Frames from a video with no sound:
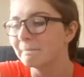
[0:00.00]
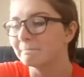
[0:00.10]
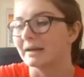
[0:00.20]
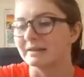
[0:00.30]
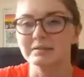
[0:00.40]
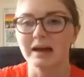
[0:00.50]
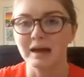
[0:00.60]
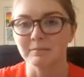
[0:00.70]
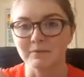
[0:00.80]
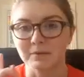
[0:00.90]
by the
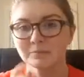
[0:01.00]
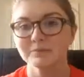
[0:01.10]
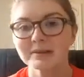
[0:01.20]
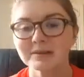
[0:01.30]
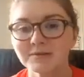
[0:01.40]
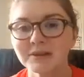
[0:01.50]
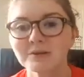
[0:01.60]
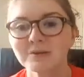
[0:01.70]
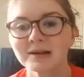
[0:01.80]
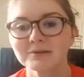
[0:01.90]
time I've uploaded this video,
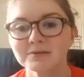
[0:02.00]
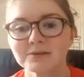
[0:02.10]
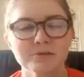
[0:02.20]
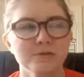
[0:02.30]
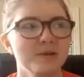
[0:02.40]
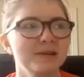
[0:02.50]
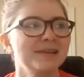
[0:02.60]
and also